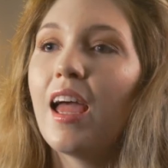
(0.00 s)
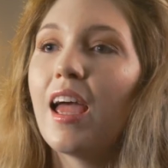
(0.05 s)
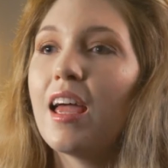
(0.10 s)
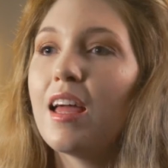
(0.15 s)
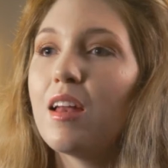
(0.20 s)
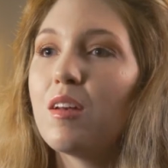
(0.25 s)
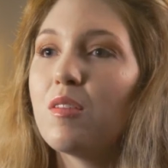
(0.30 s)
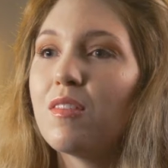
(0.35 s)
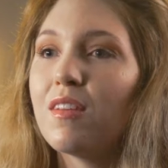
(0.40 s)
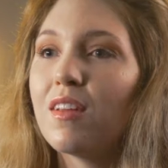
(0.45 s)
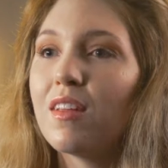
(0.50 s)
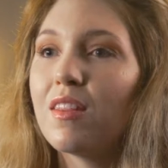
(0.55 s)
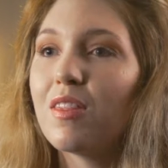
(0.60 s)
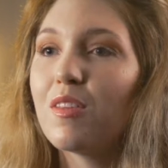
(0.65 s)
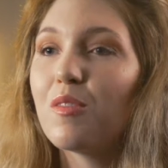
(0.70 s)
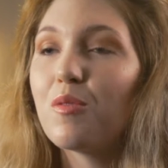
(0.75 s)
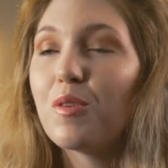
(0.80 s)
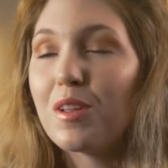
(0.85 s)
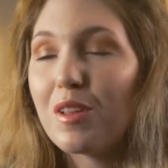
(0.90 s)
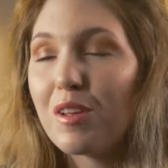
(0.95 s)
And
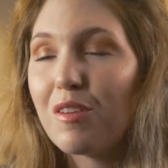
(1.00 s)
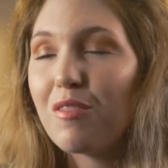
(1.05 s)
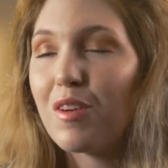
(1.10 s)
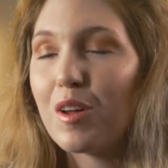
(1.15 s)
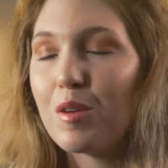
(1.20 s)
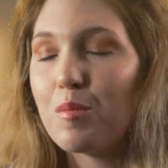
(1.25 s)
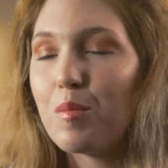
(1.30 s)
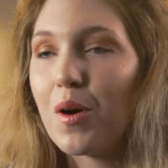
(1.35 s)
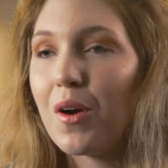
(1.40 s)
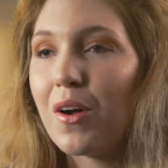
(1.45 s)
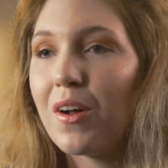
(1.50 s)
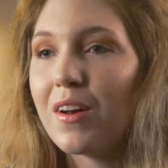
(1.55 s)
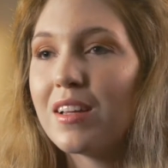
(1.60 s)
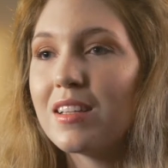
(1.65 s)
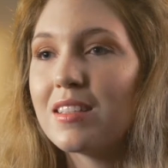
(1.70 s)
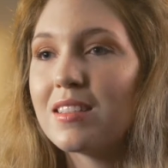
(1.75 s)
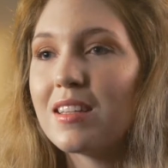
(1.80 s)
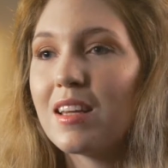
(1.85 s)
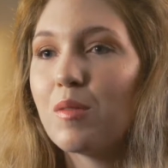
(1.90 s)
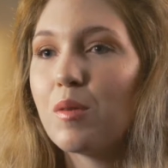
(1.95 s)
the really fun part
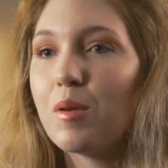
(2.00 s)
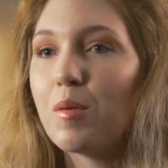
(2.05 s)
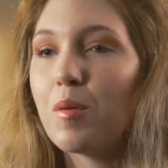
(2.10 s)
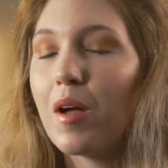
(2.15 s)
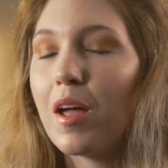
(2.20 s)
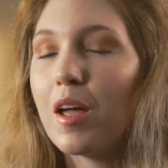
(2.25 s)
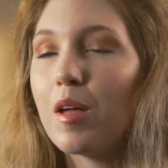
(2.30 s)
is that we were